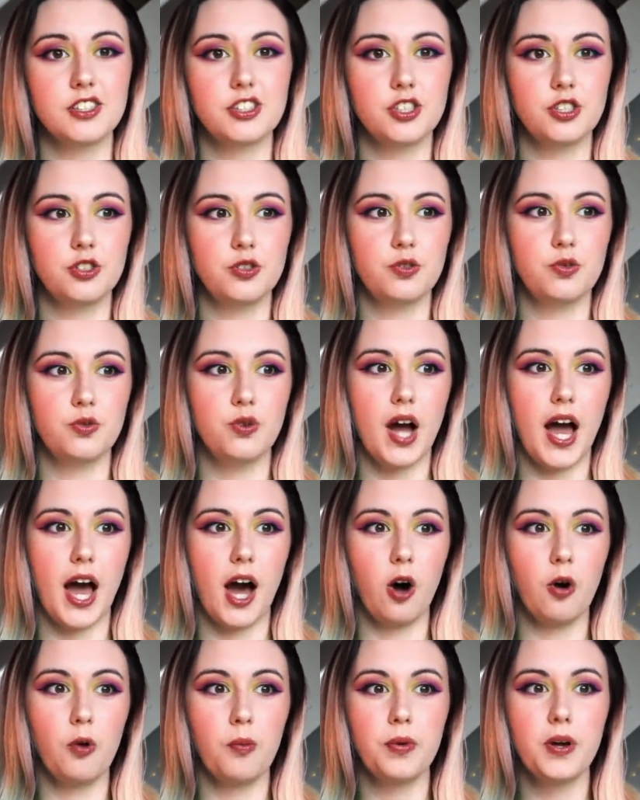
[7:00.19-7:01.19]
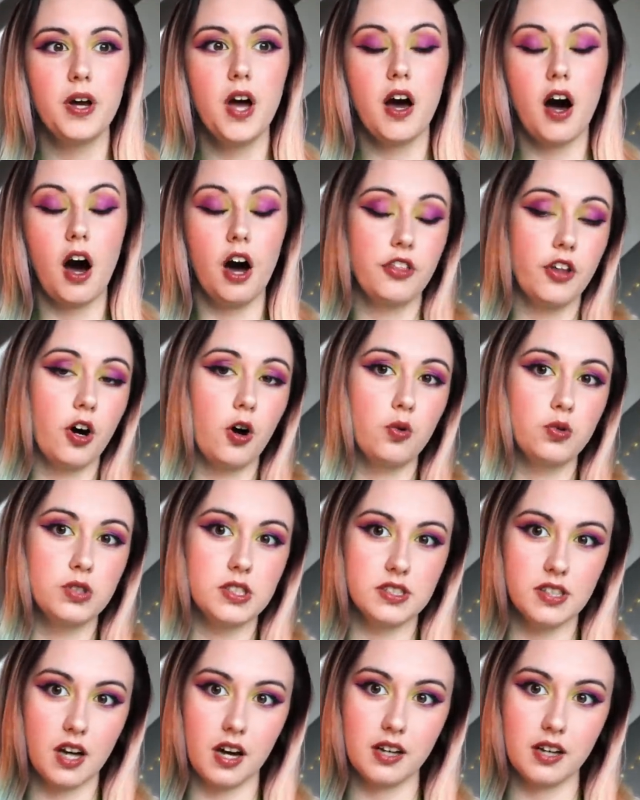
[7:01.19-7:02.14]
to help other alters